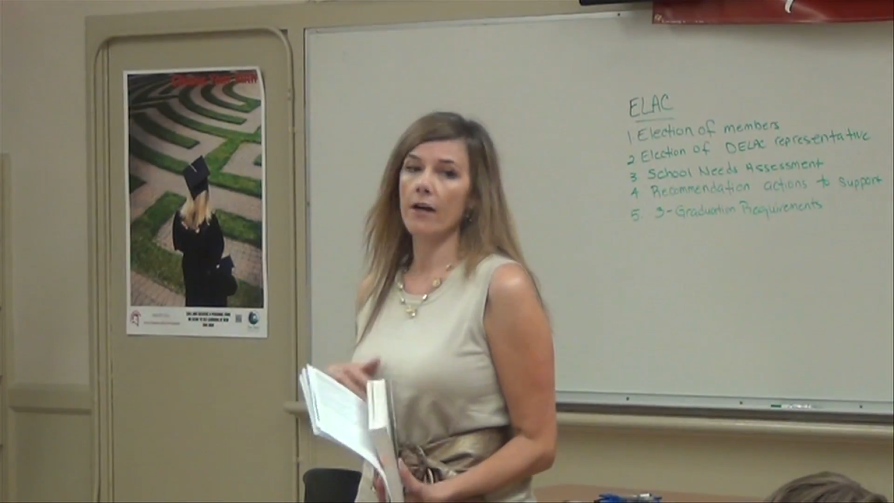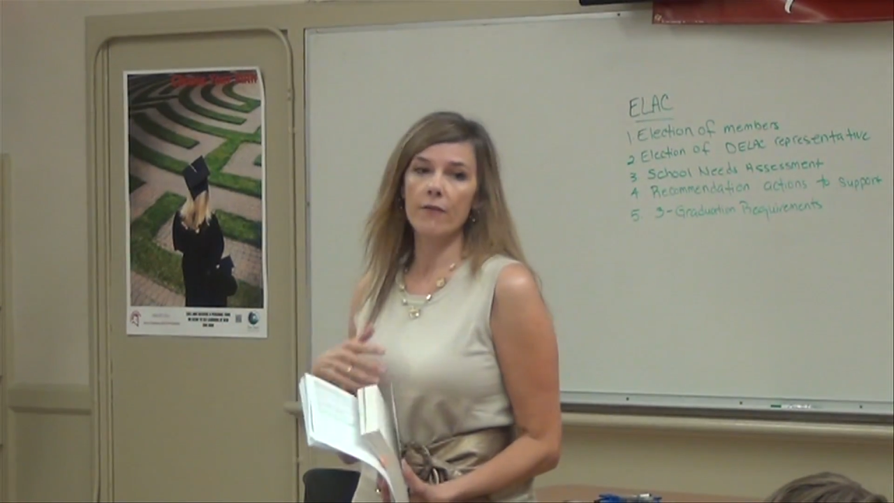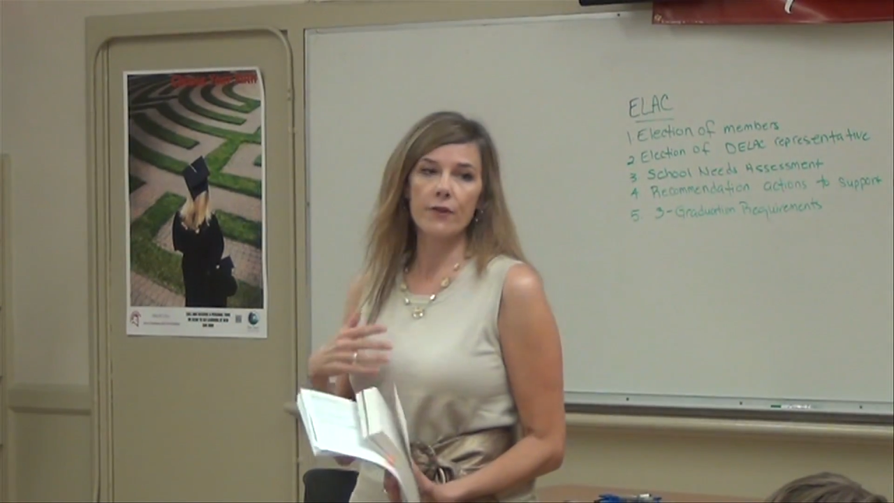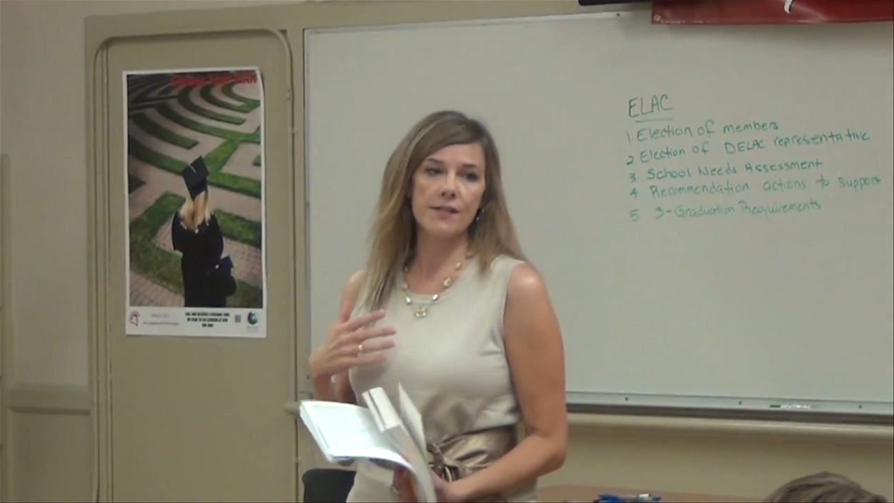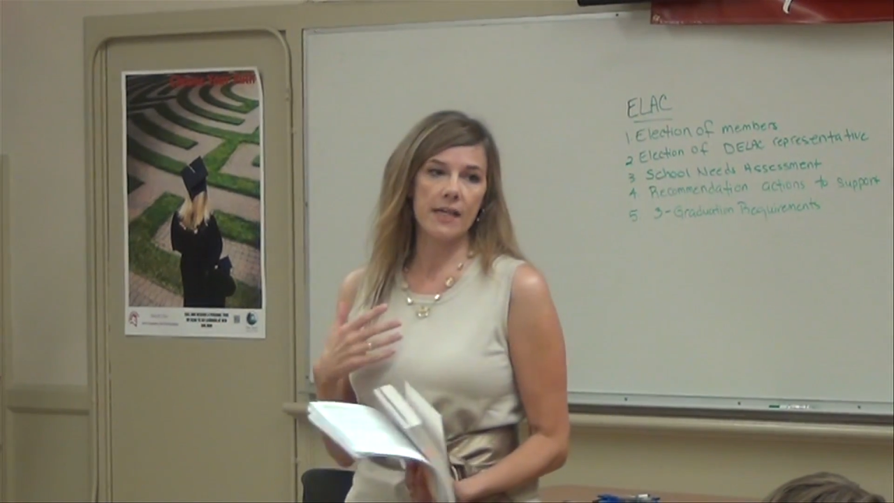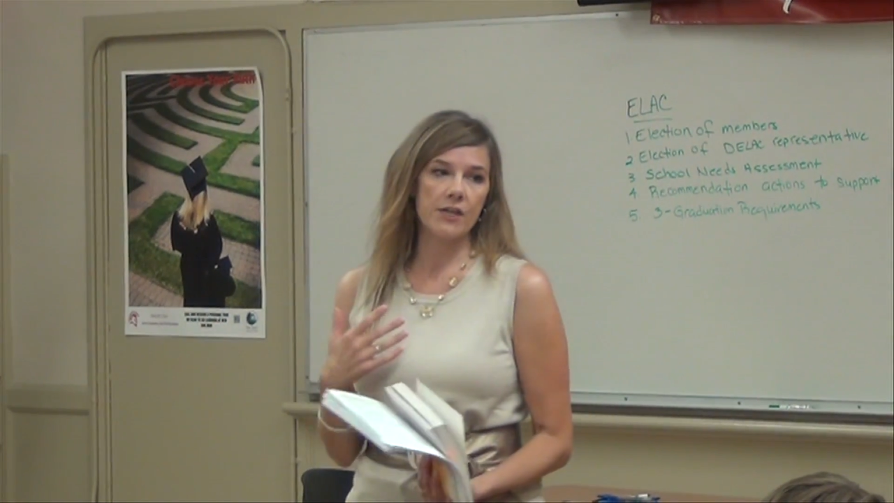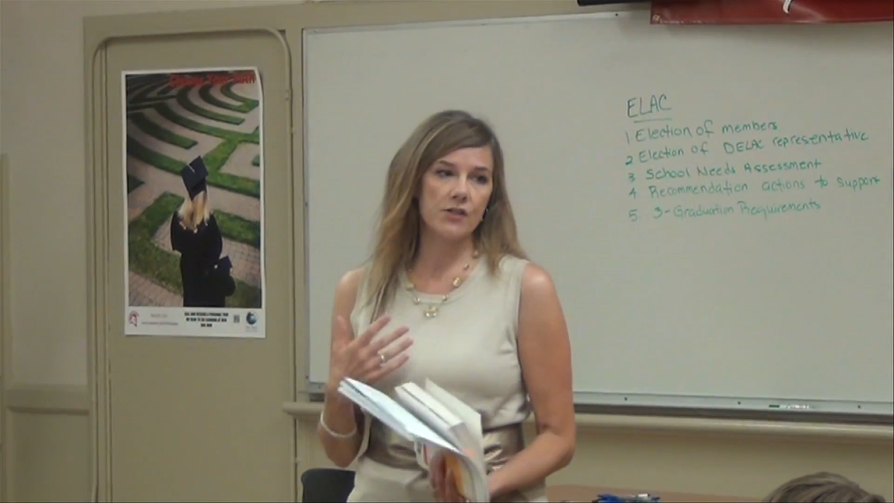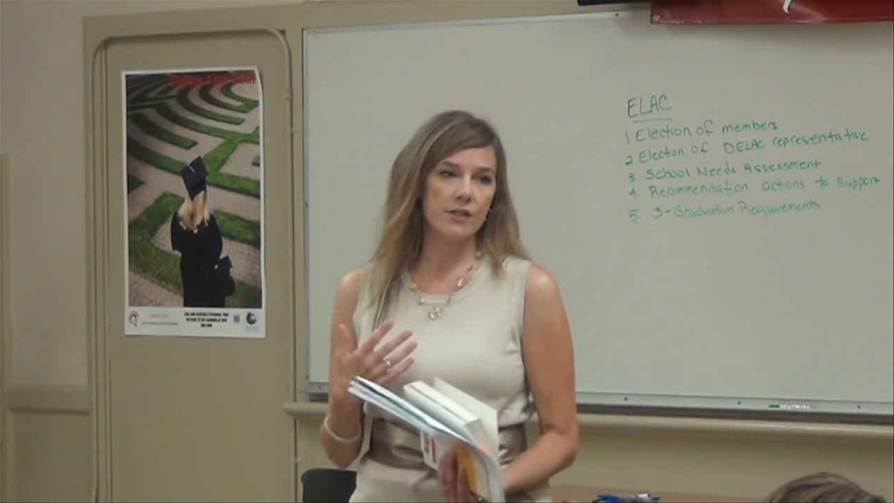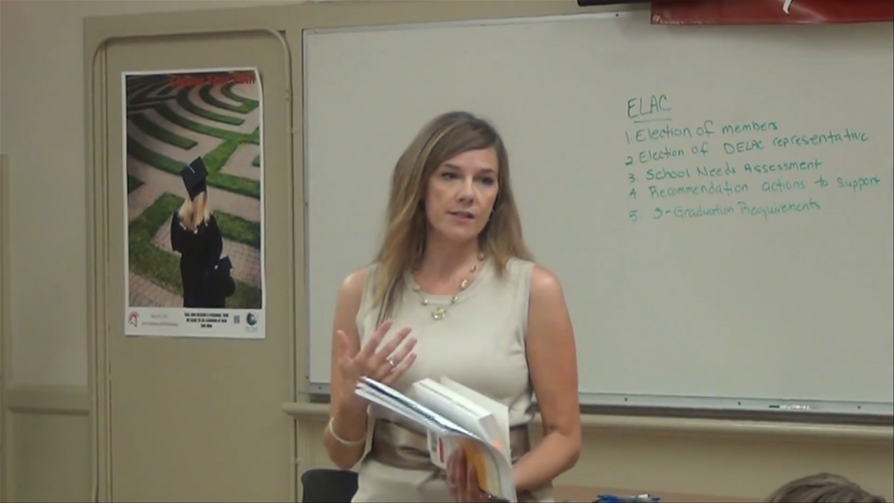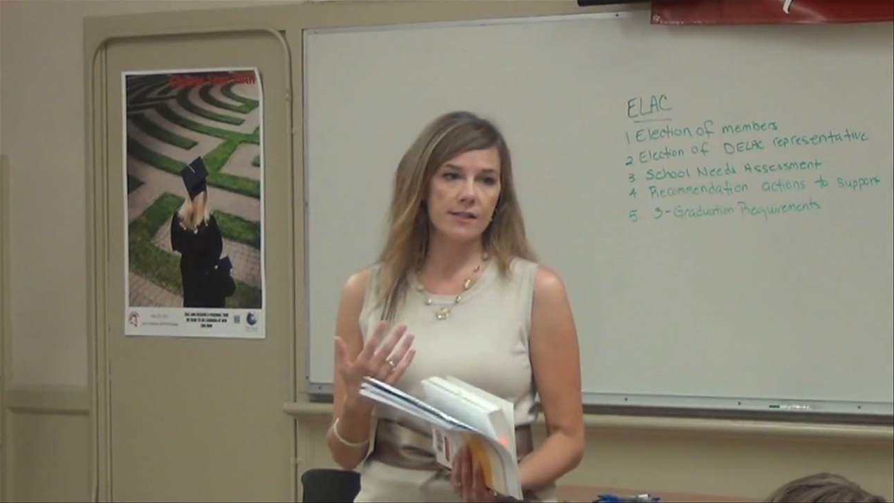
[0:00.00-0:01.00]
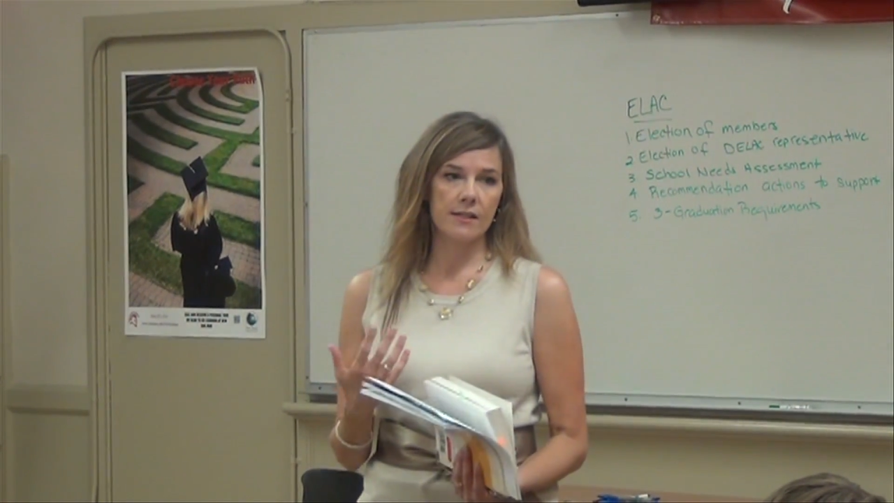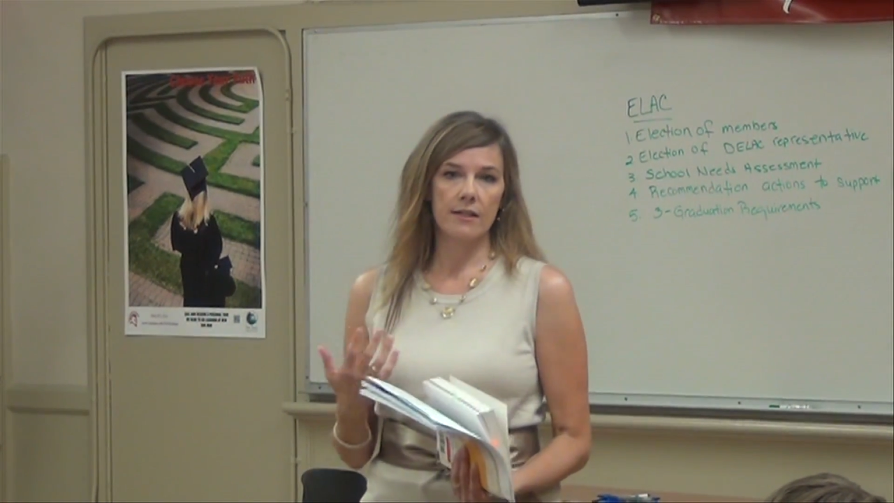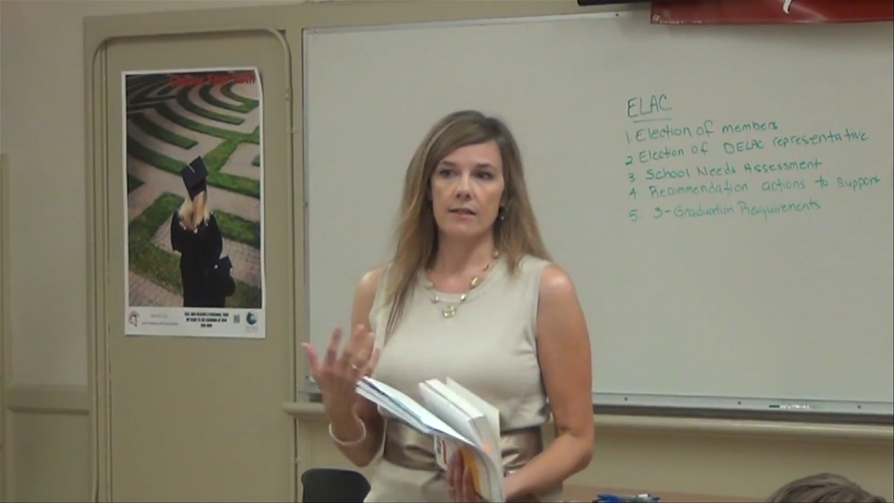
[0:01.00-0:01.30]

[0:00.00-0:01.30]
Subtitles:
conversations